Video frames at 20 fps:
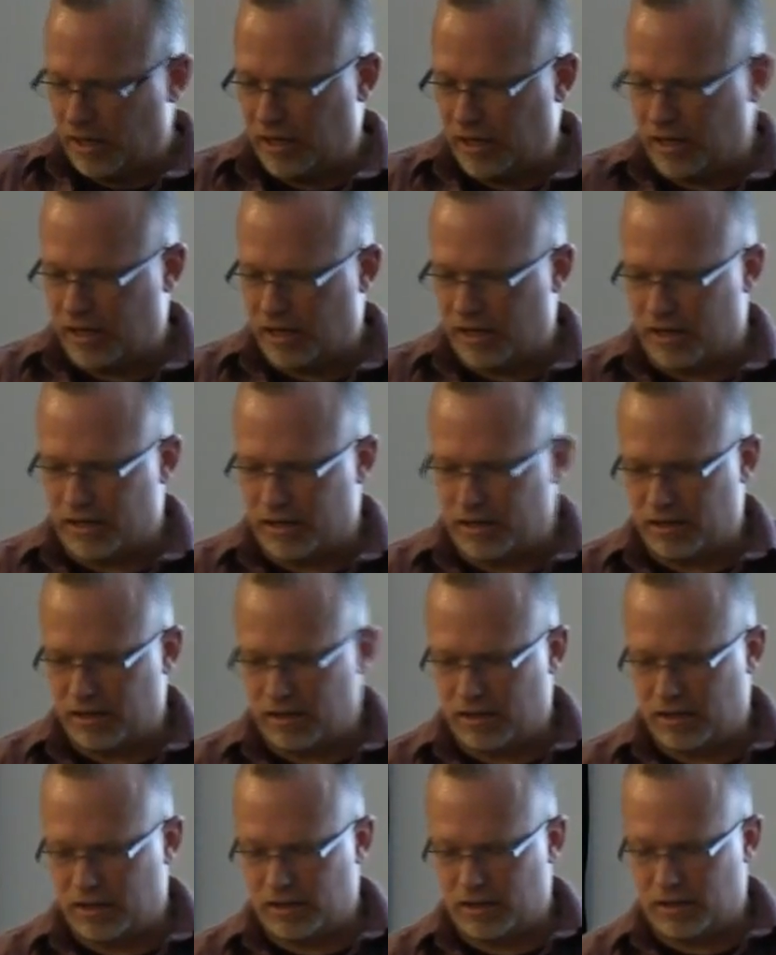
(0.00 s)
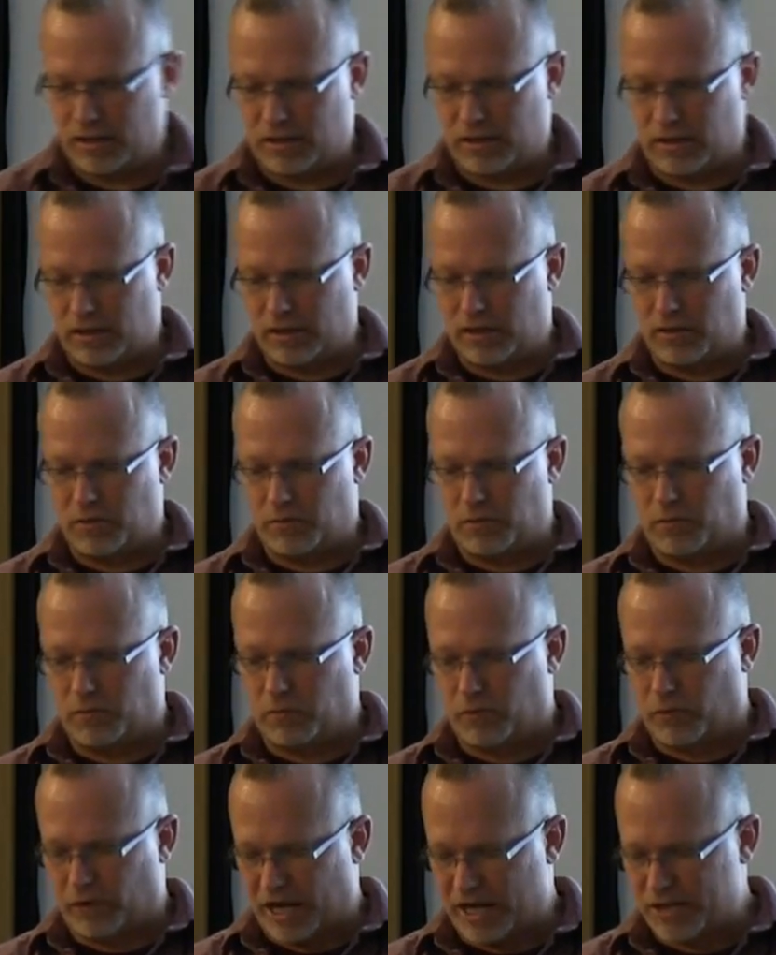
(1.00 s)
And
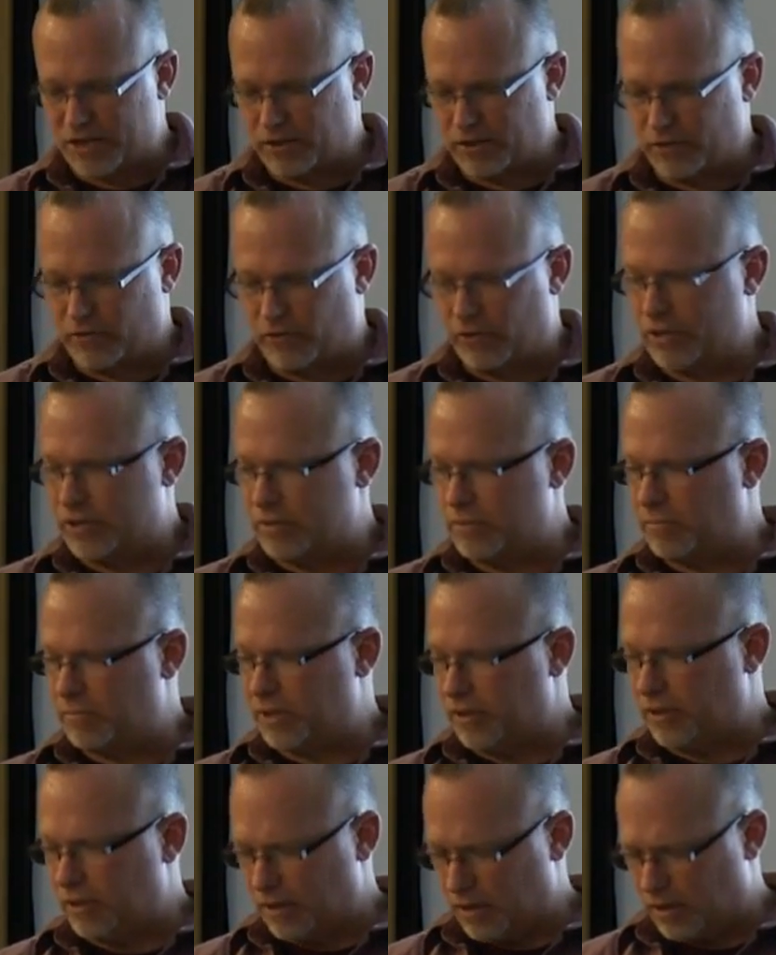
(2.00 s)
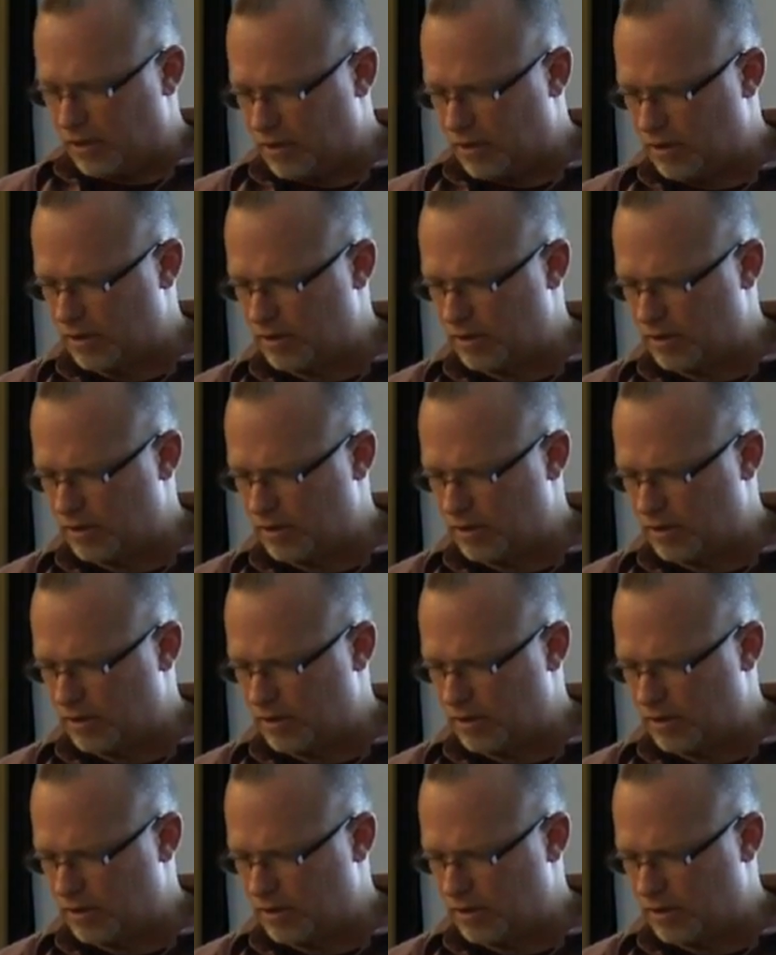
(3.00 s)
we're actually going to be